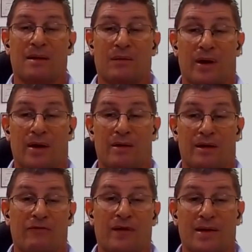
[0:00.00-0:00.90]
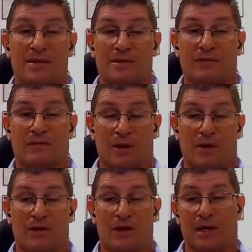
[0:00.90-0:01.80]
where the effects of
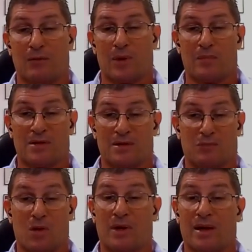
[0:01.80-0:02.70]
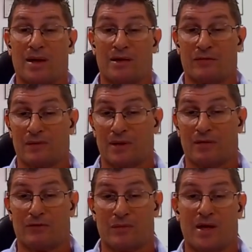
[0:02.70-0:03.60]
the nuclear weapons propagate
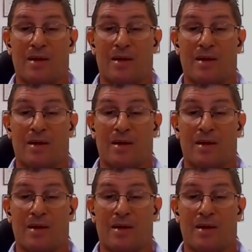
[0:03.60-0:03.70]
differently from the